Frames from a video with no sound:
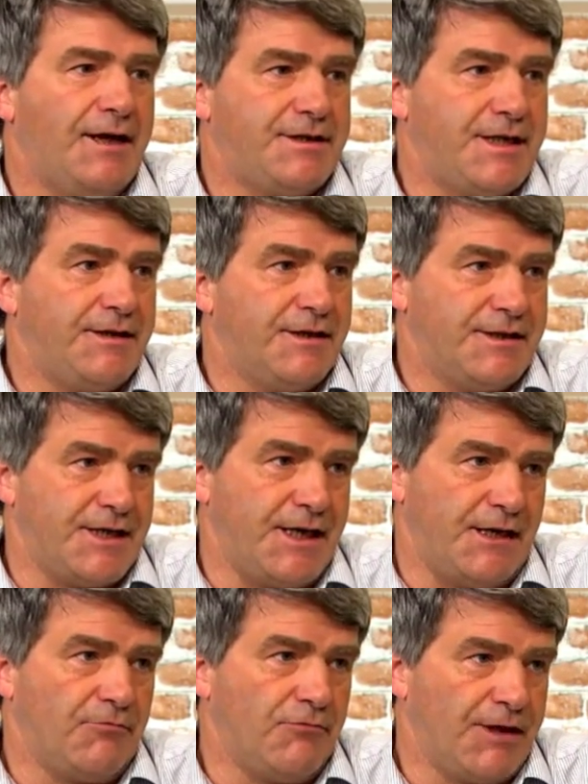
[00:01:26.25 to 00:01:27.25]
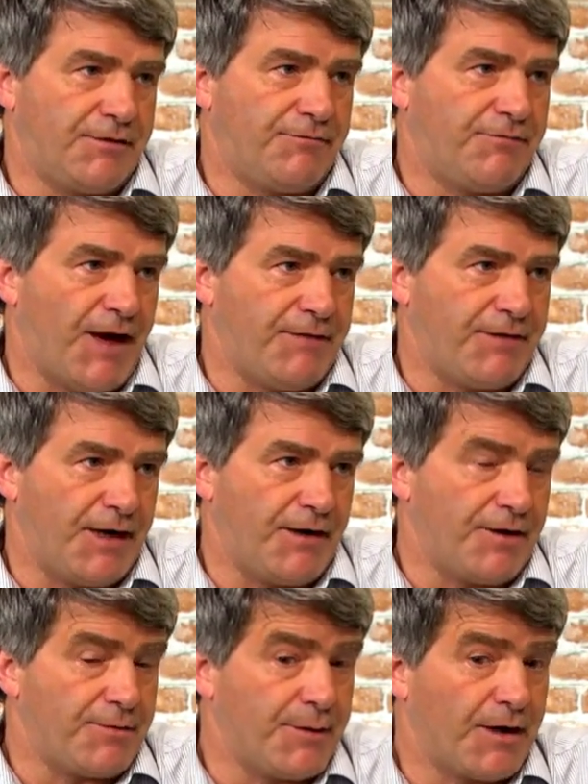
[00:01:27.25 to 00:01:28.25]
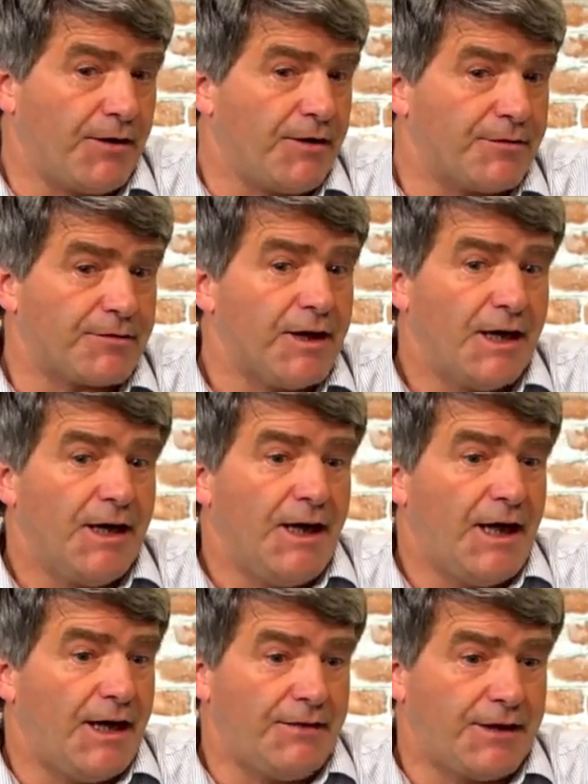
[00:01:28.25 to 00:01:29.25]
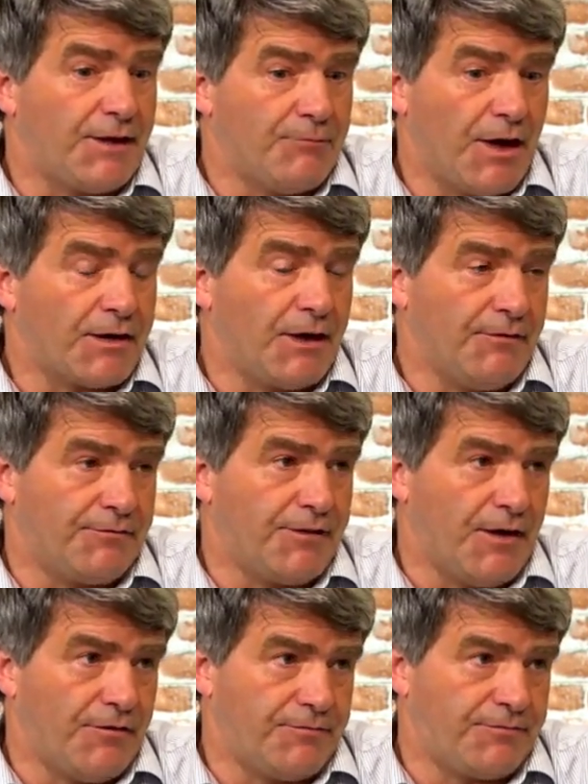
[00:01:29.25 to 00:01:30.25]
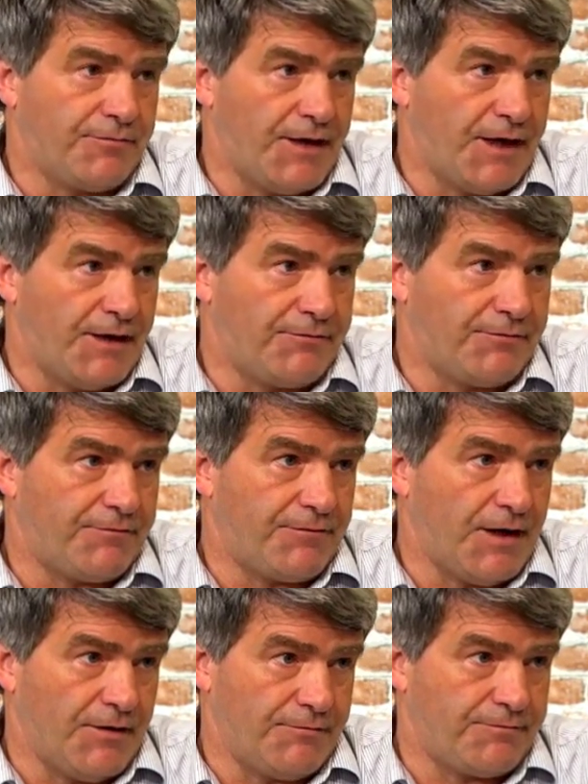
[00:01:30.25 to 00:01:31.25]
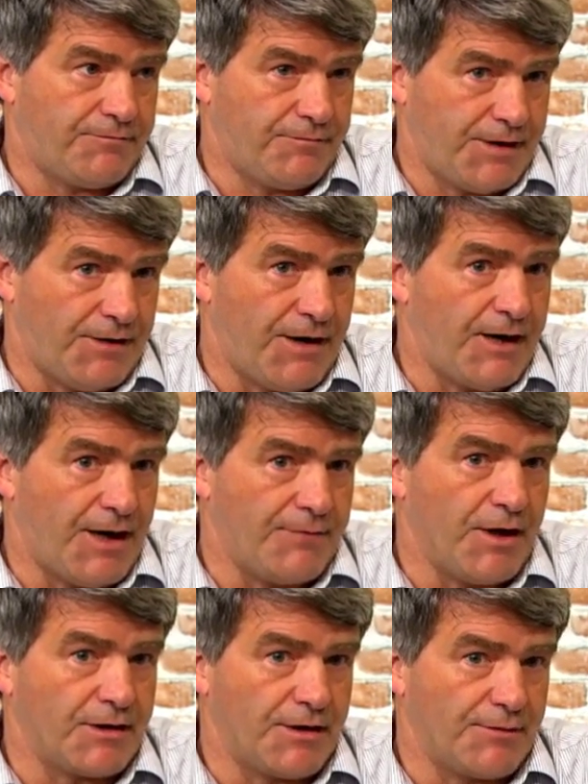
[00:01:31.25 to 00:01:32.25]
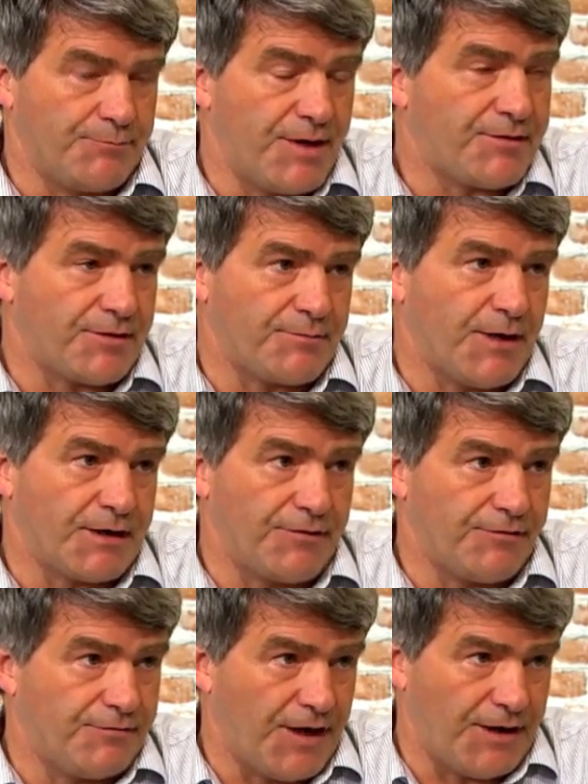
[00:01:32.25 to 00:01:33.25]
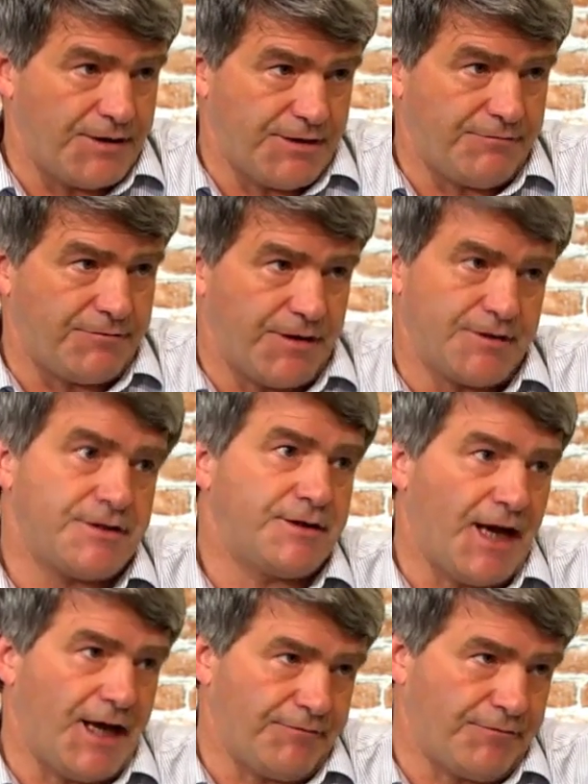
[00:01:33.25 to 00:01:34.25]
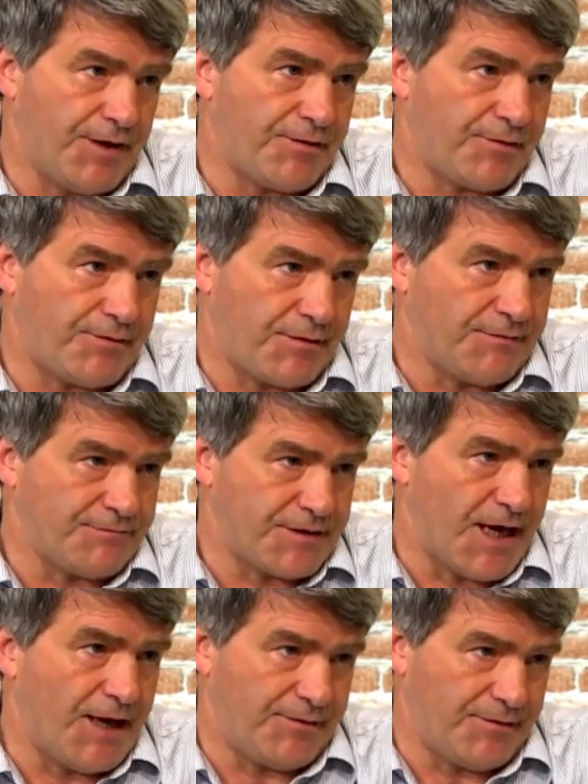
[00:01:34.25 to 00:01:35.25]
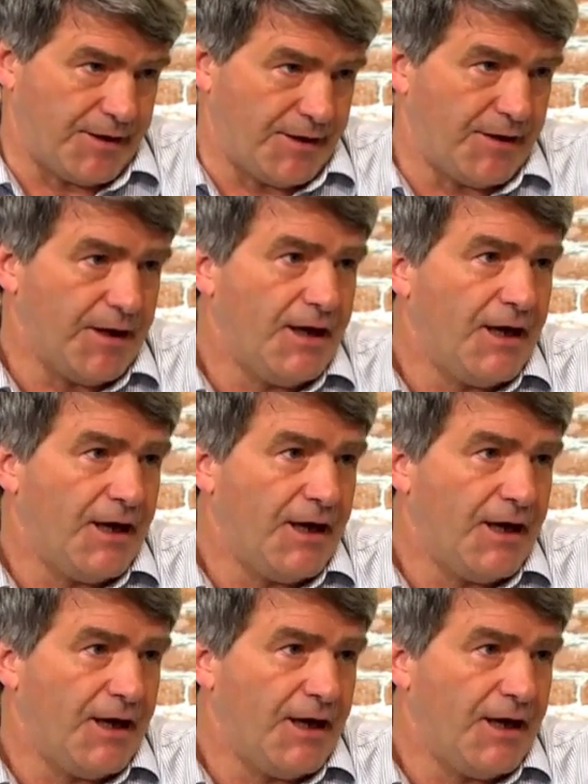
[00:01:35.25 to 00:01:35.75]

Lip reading: did the deal with five airlines because their model of their airline model, their business model is very different than, for instance, Lufthansa,